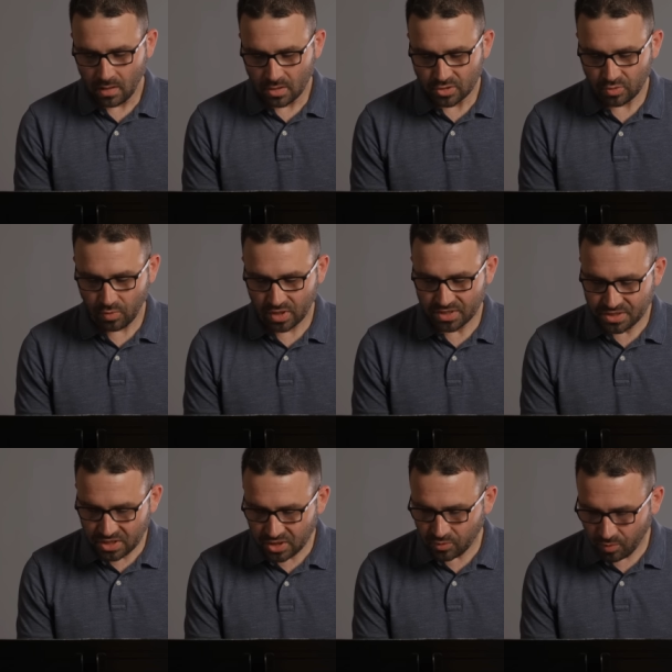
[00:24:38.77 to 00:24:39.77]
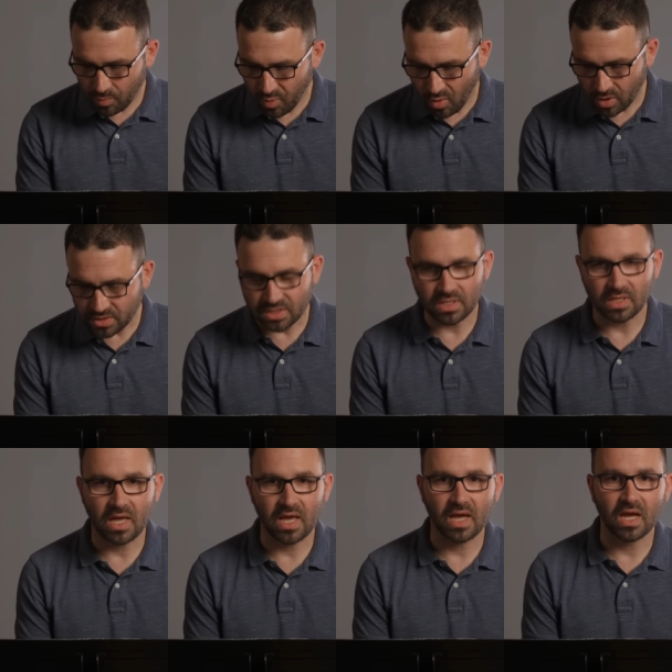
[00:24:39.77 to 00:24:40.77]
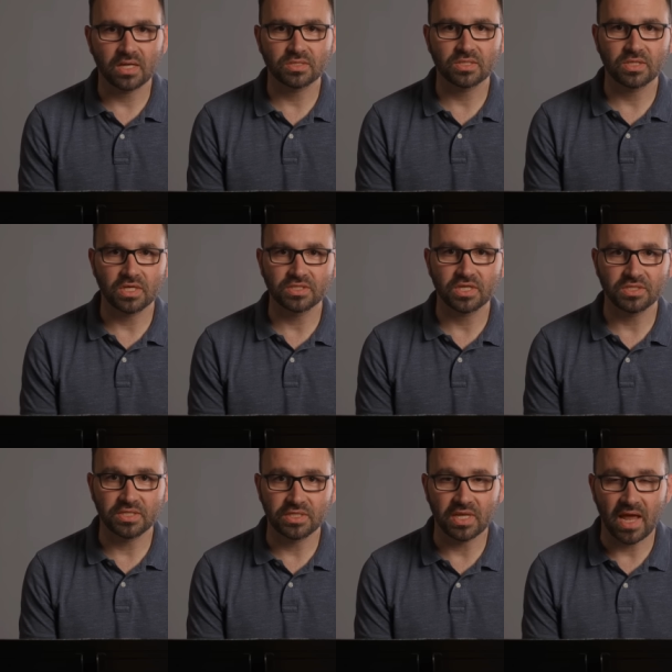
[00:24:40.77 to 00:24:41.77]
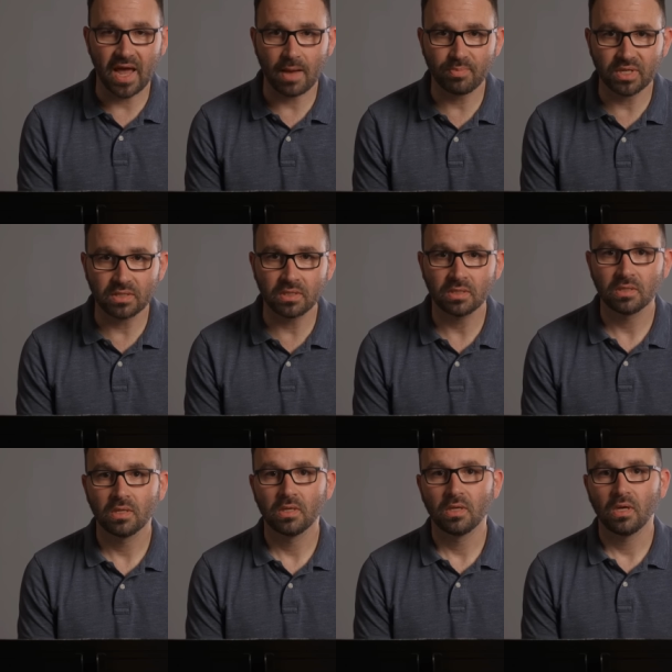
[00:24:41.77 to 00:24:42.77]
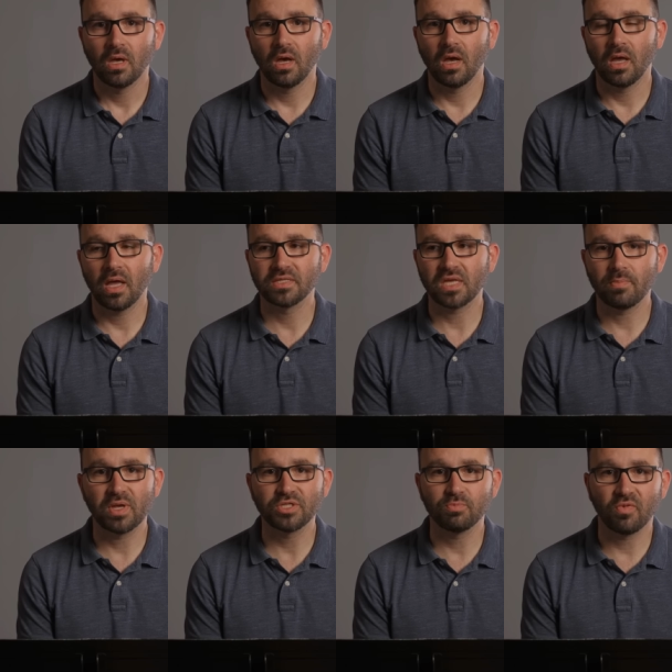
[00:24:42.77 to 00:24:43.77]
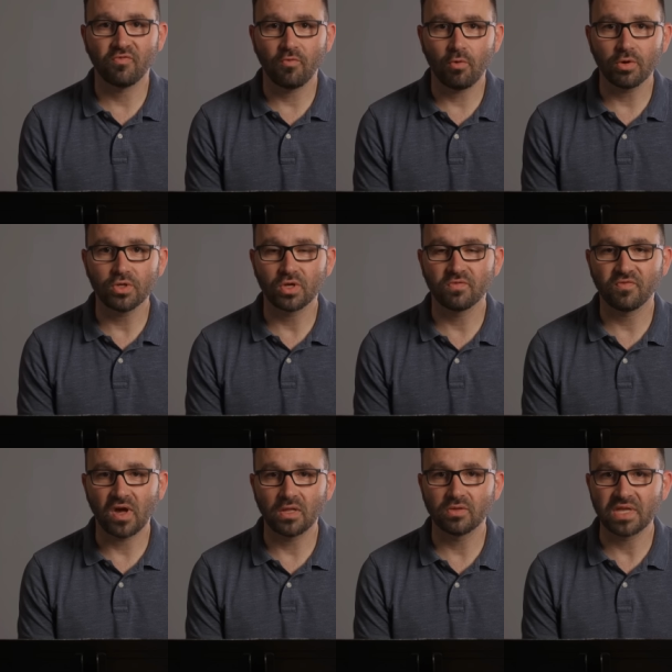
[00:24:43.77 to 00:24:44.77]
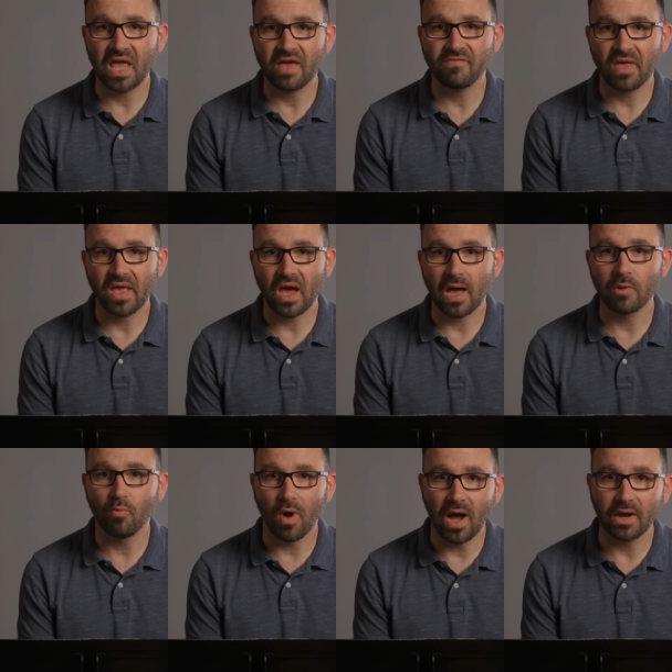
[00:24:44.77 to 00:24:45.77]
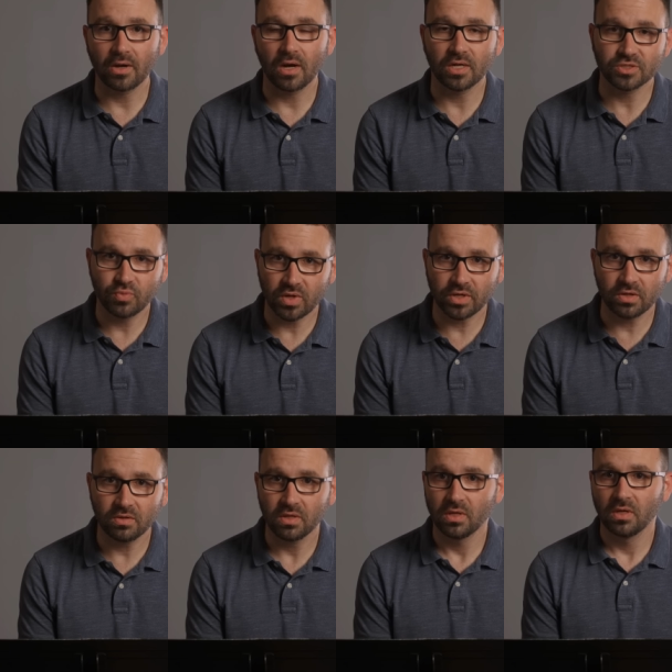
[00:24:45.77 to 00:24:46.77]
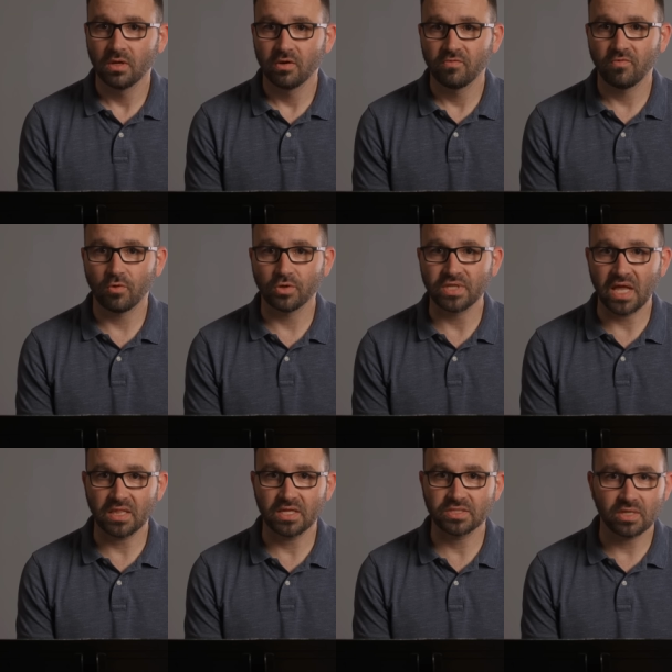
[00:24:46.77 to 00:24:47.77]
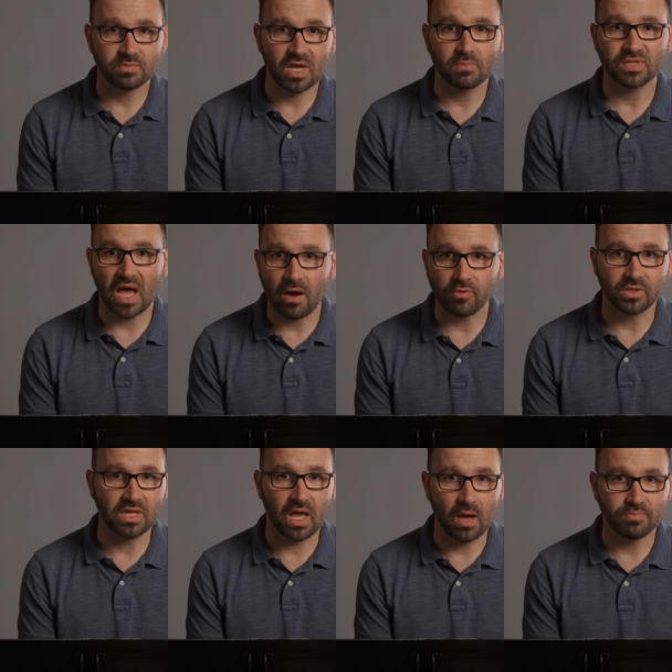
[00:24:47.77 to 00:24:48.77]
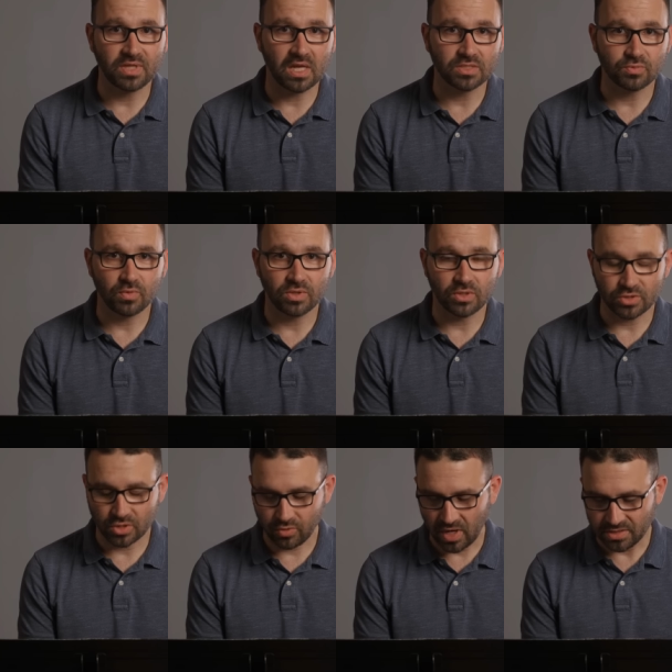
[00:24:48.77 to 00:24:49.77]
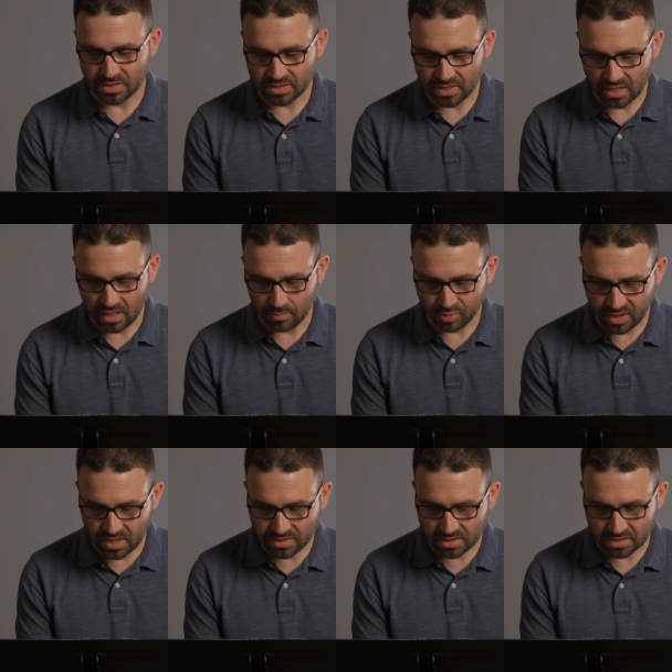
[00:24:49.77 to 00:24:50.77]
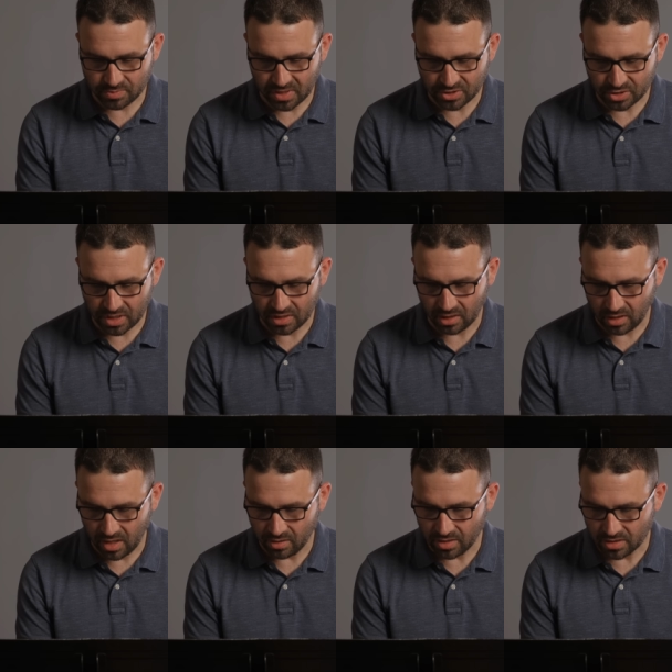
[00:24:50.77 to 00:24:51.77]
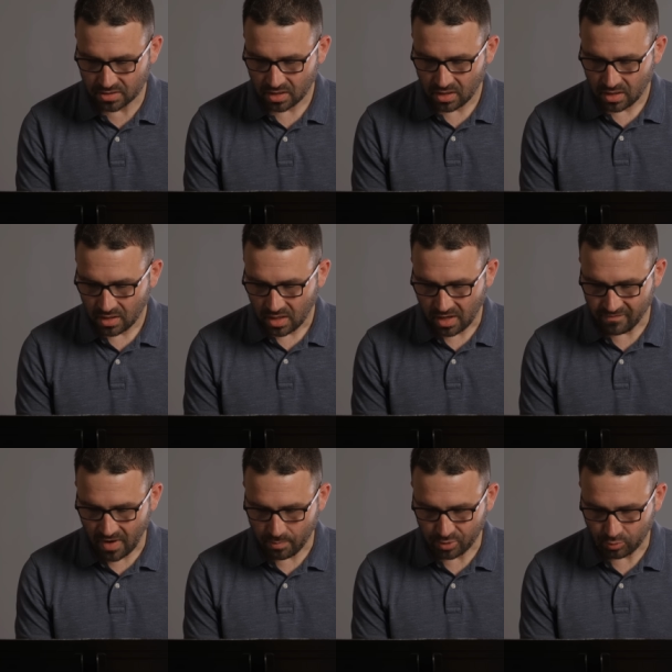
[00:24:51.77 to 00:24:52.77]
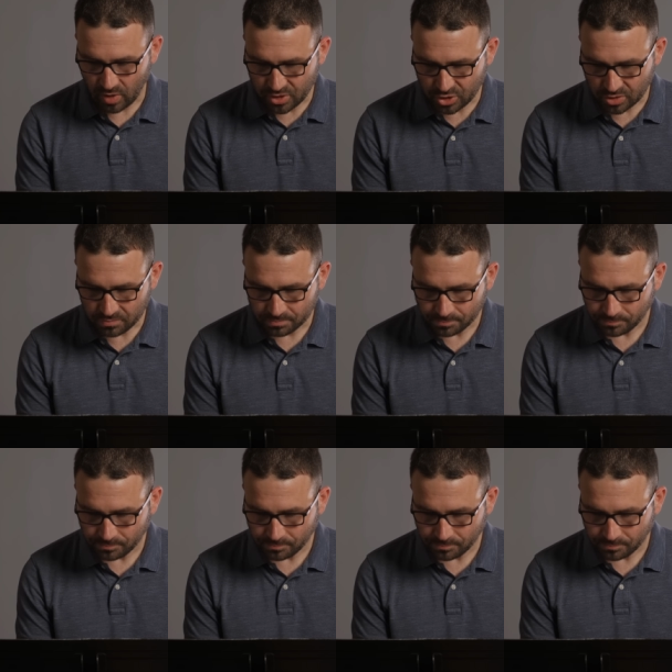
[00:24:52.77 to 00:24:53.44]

so we'll continue to report as things continue to happen. Uh, as I mentioned before, you can follow the FAI Wire on Twitter for daily, sometimes hourly updates when there's a crisis taking place, especially in our areas of operation.